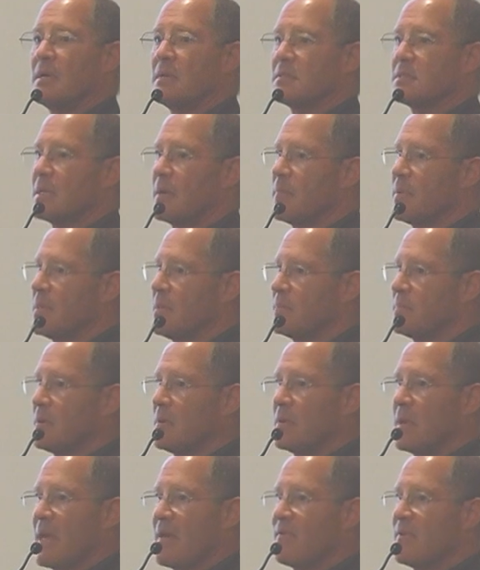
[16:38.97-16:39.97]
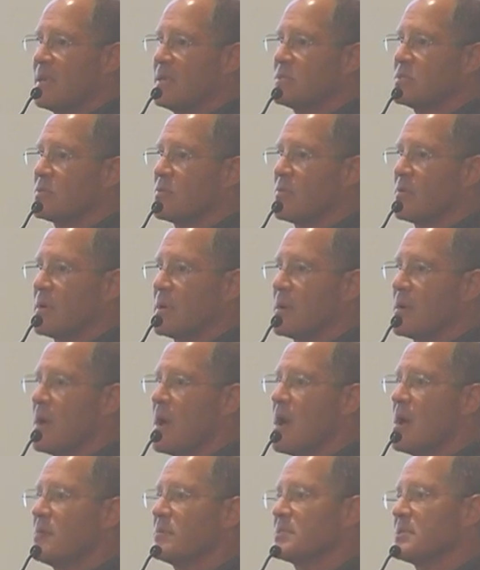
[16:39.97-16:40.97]
Some of them don't have any scoring at
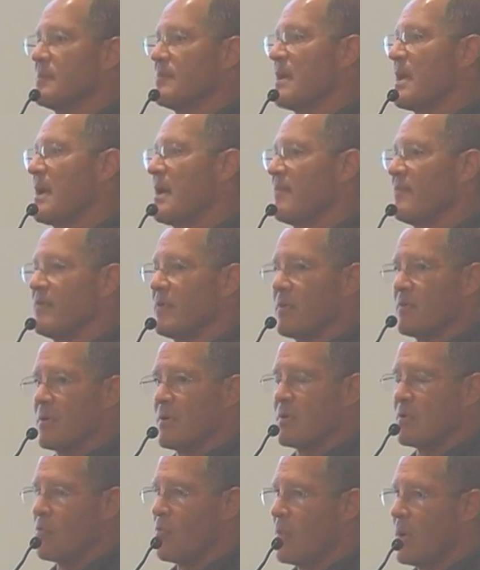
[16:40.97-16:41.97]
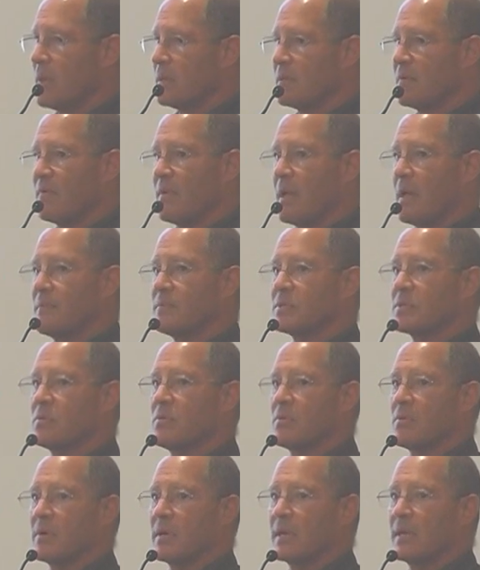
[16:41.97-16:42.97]
all. Some have their own well-developed
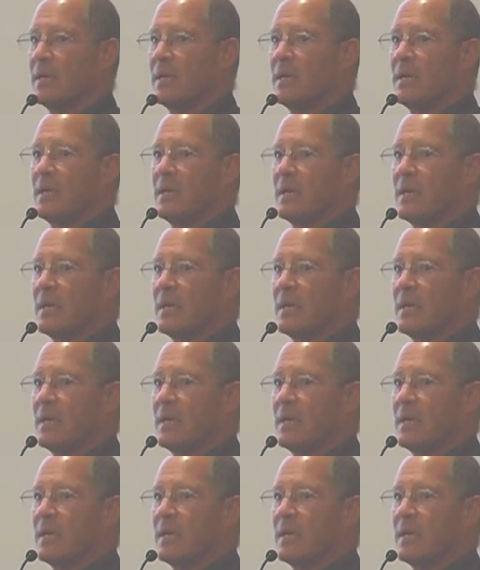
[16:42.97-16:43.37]
scoring.